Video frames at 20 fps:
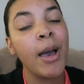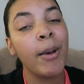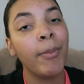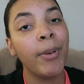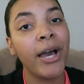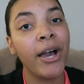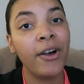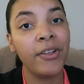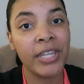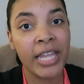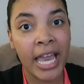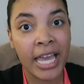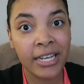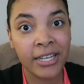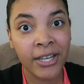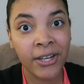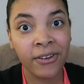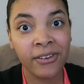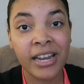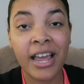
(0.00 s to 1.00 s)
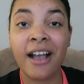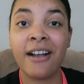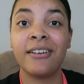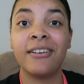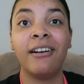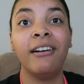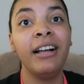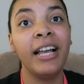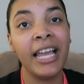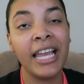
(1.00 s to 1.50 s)
But on that note, I'll
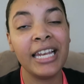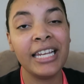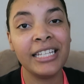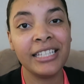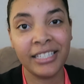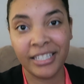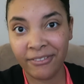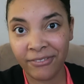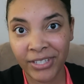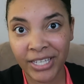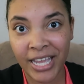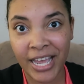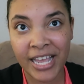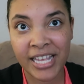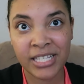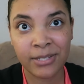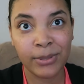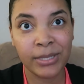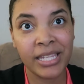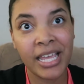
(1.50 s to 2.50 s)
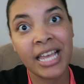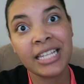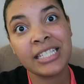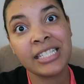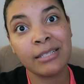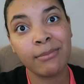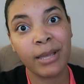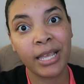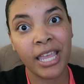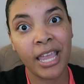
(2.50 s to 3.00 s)
go ahead and leave you guys with that,
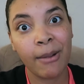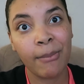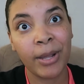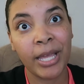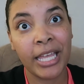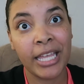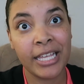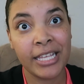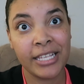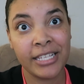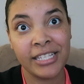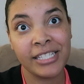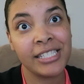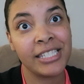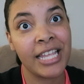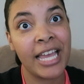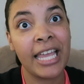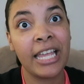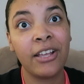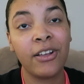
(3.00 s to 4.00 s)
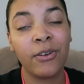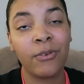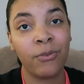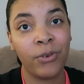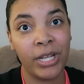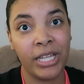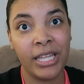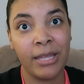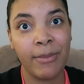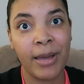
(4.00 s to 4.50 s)
since my camera is like
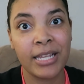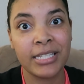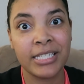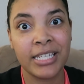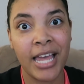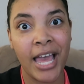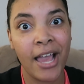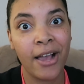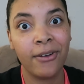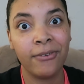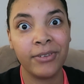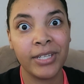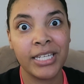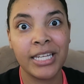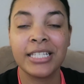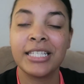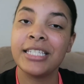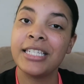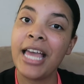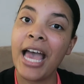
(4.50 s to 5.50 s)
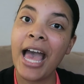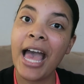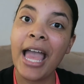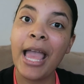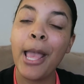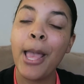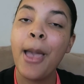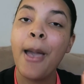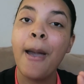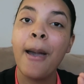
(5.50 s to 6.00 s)
really about to die. Hopefully it doesn't
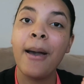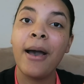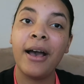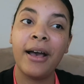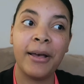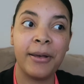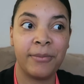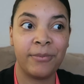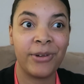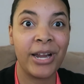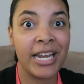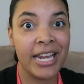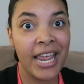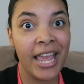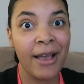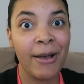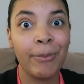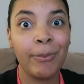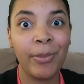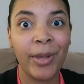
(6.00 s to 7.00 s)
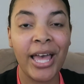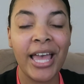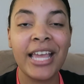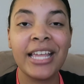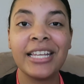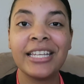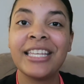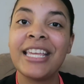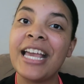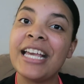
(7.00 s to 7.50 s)
die right now. But
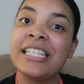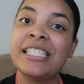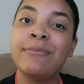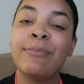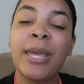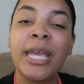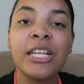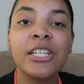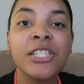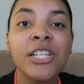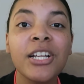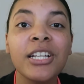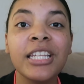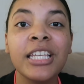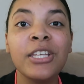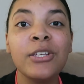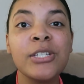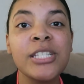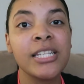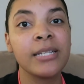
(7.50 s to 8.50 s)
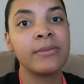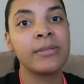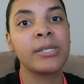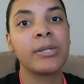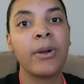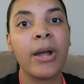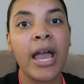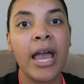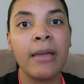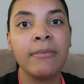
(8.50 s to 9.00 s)
yes, make sure that you
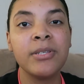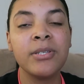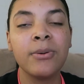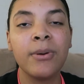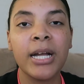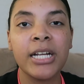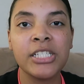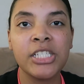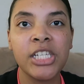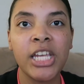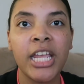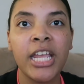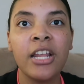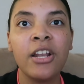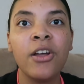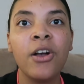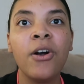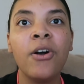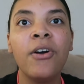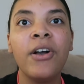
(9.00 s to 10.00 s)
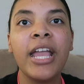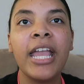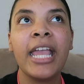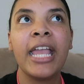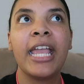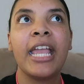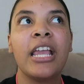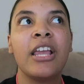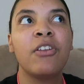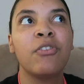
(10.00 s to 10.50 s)
subscribe to our channel,
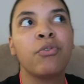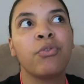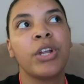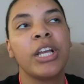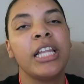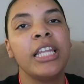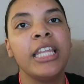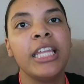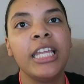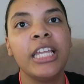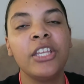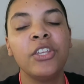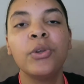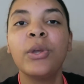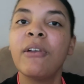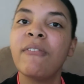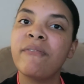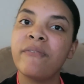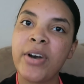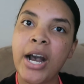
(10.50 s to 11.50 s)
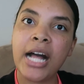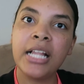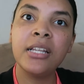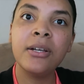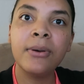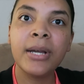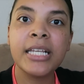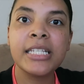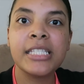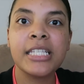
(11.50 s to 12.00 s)
and really you can
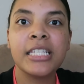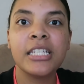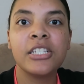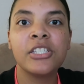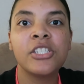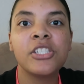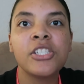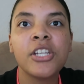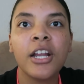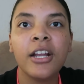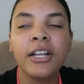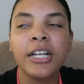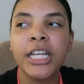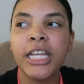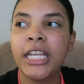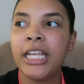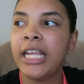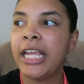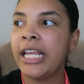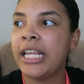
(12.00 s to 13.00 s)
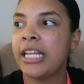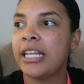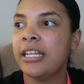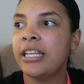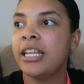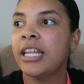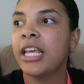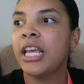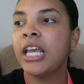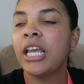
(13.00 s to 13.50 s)
follow us in this journey,
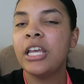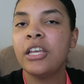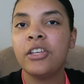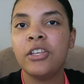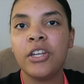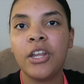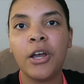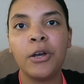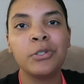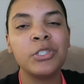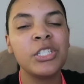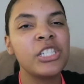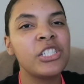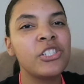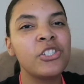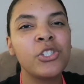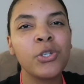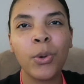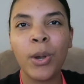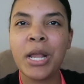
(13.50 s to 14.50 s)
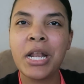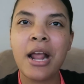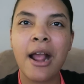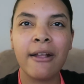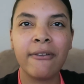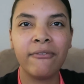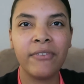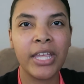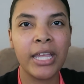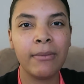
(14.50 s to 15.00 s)
and you know, just join
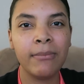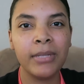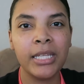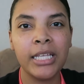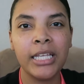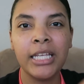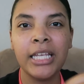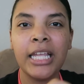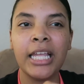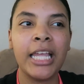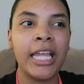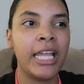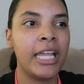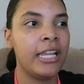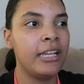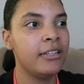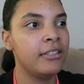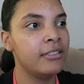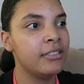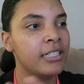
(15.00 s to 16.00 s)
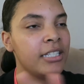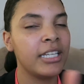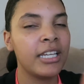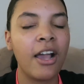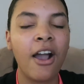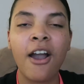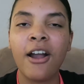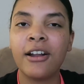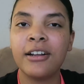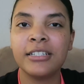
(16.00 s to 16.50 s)
our family and
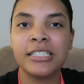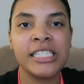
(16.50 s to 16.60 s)
our